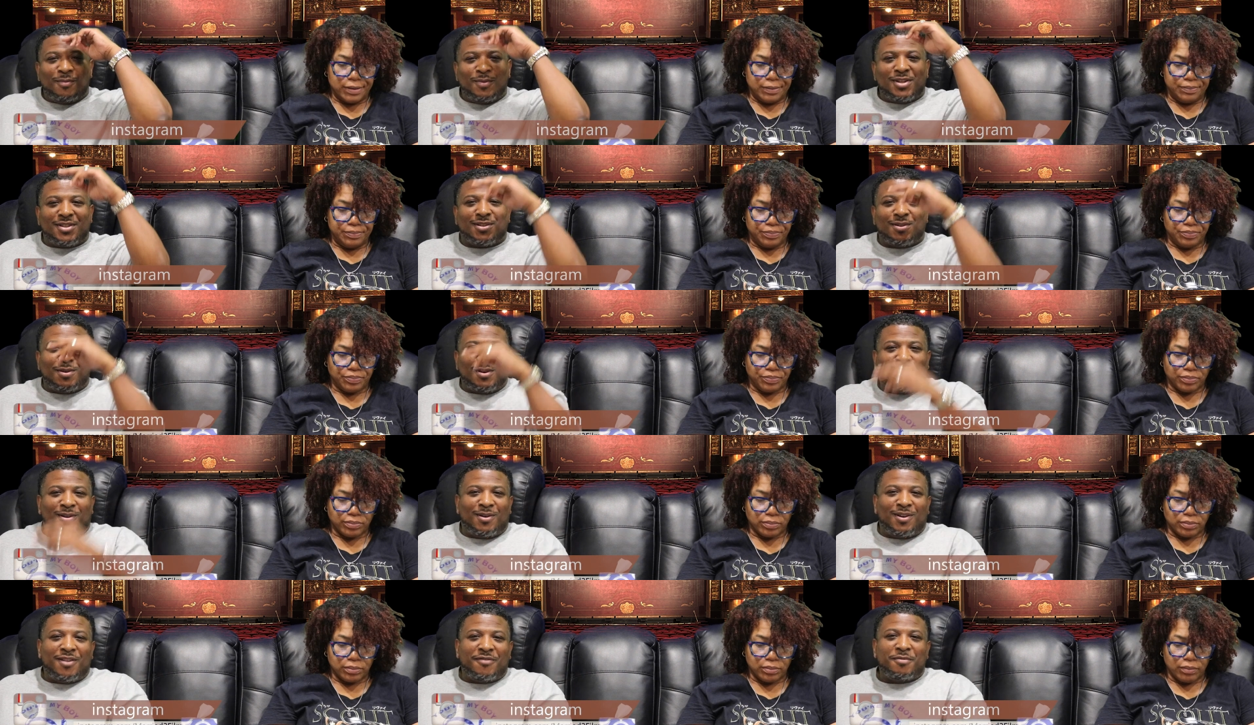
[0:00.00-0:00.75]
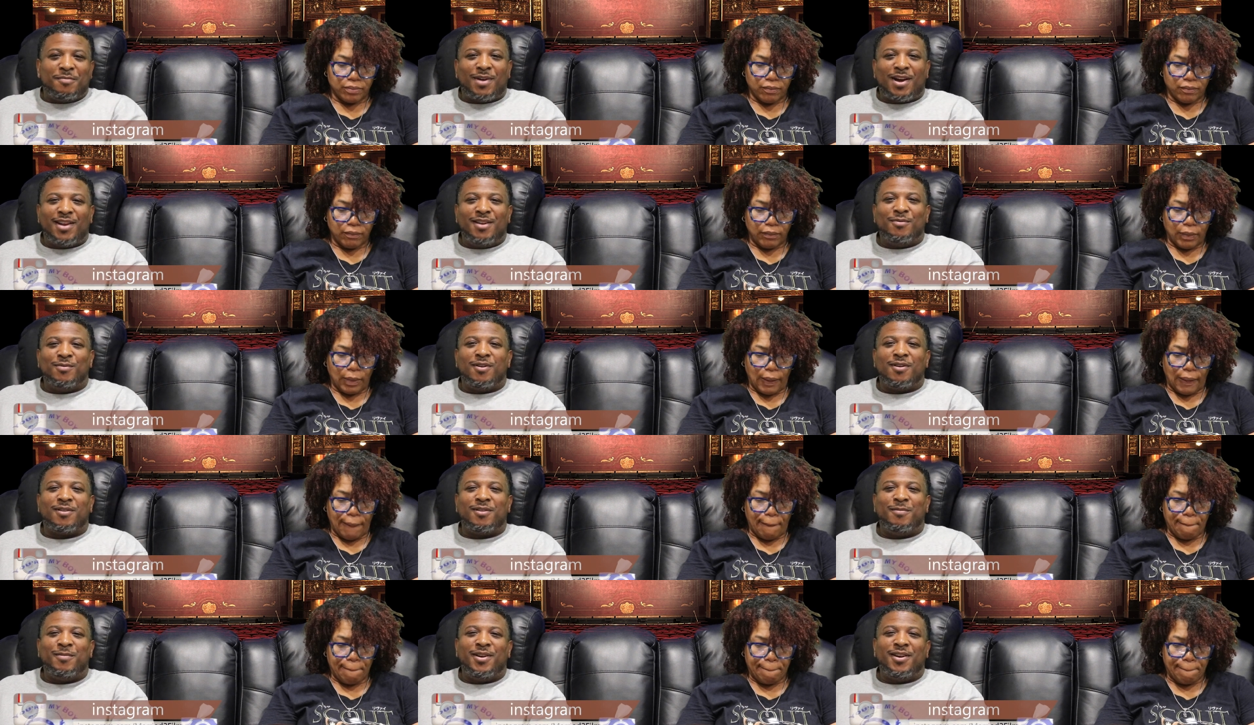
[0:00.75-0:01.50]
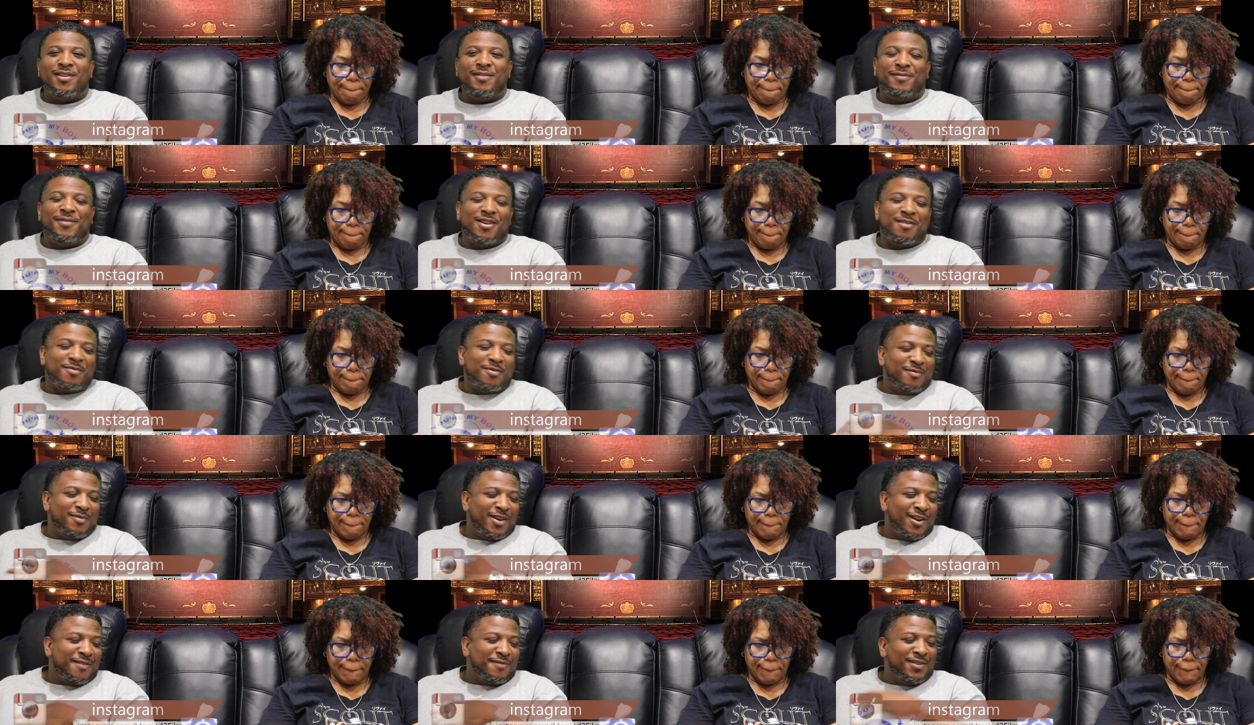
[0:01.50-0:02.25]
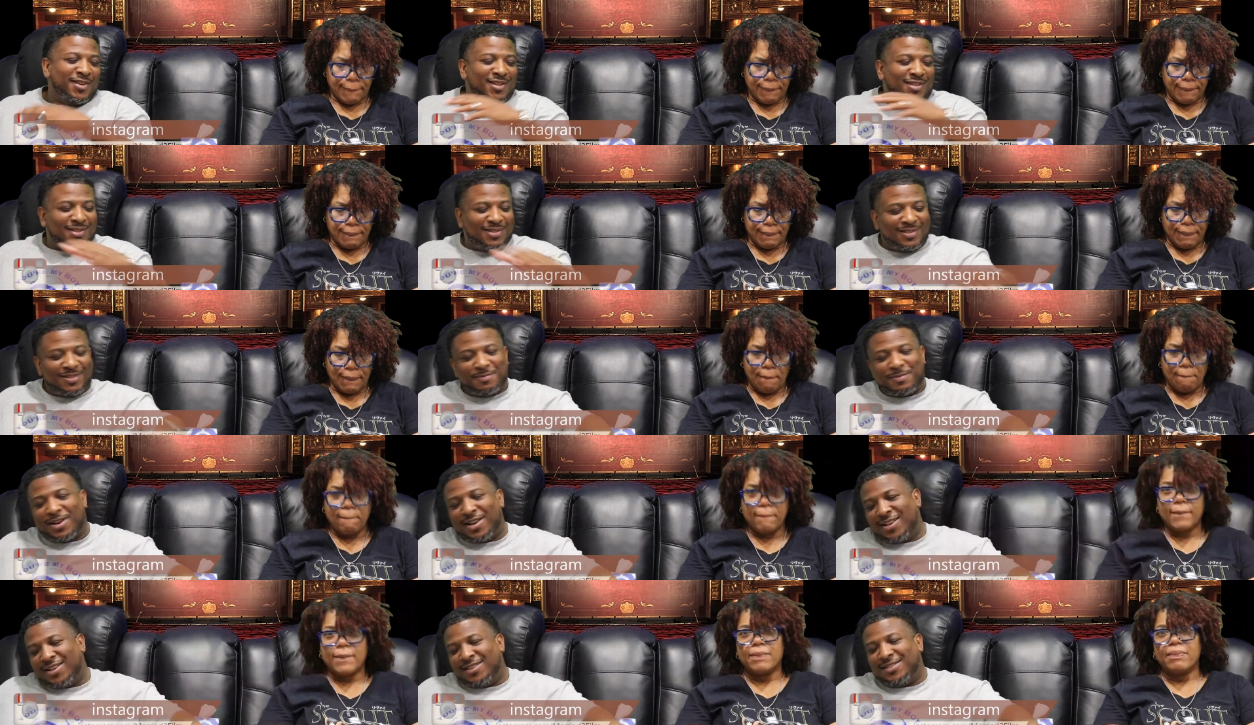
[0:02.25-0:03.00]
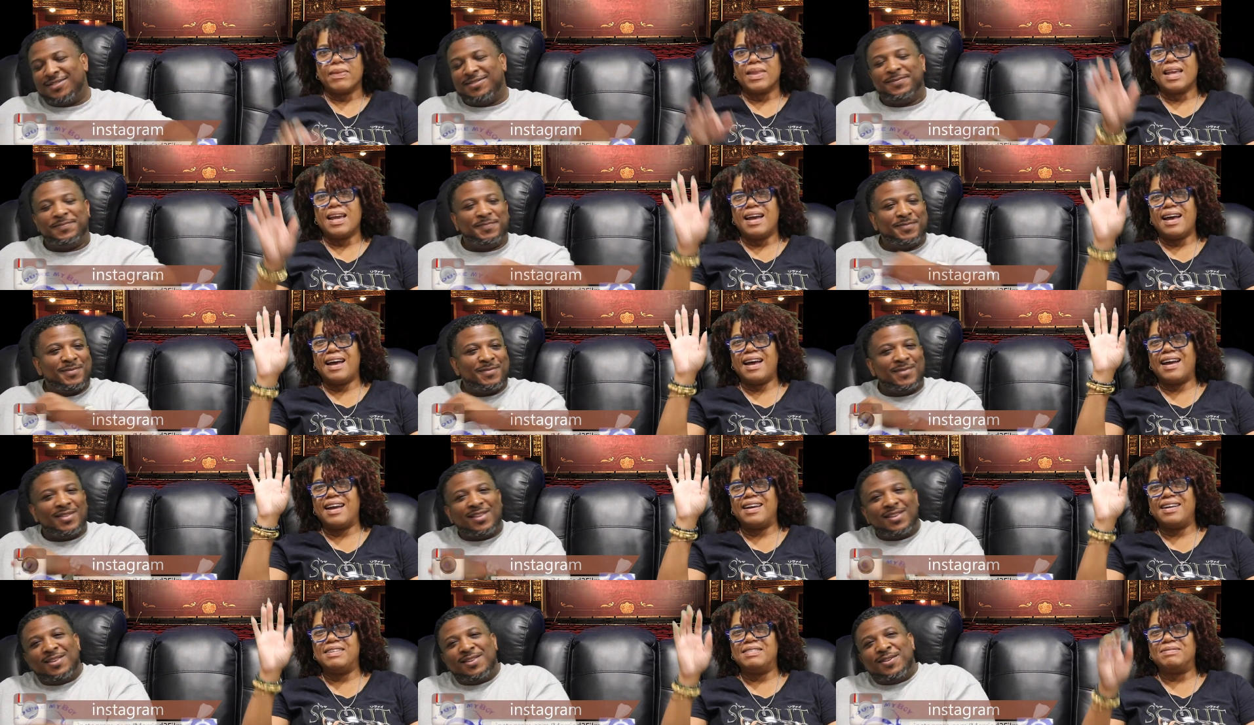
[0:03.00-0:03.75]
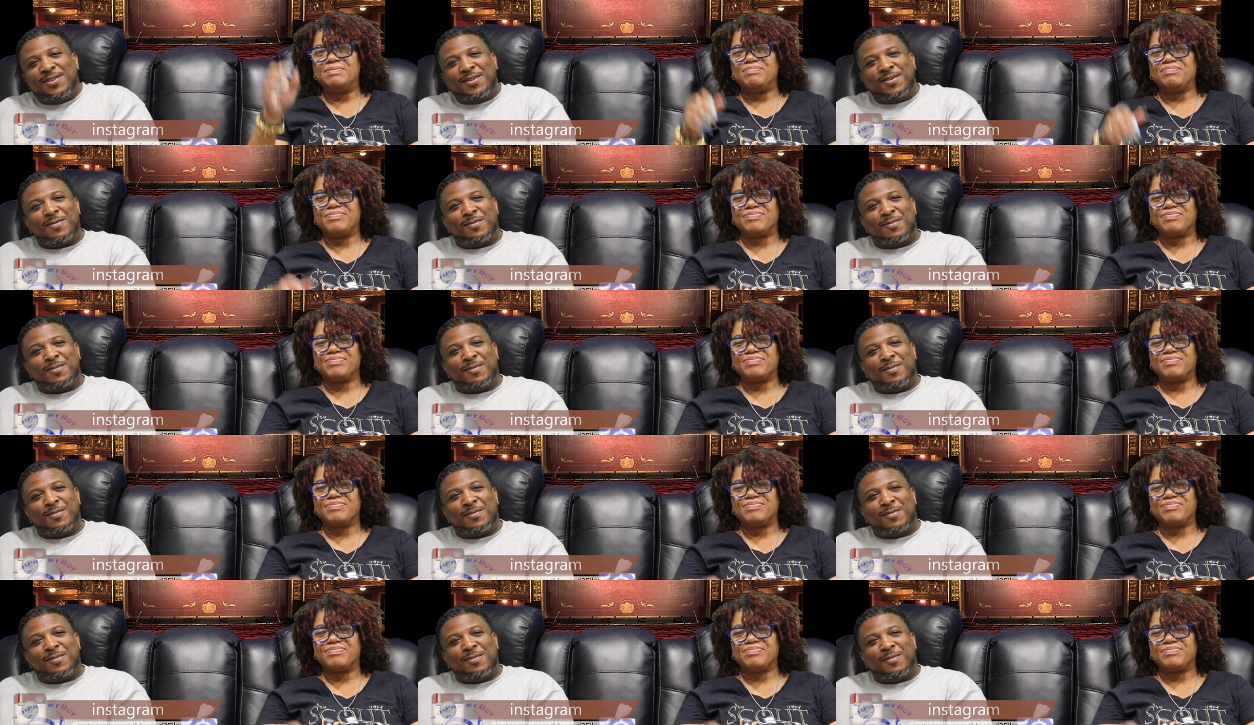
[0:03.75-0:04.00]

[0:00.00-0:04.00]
Speaker 1: What's going on, everybody? Welcome to Married to Film. I'm Ralph, and this is Shemanda. Hey.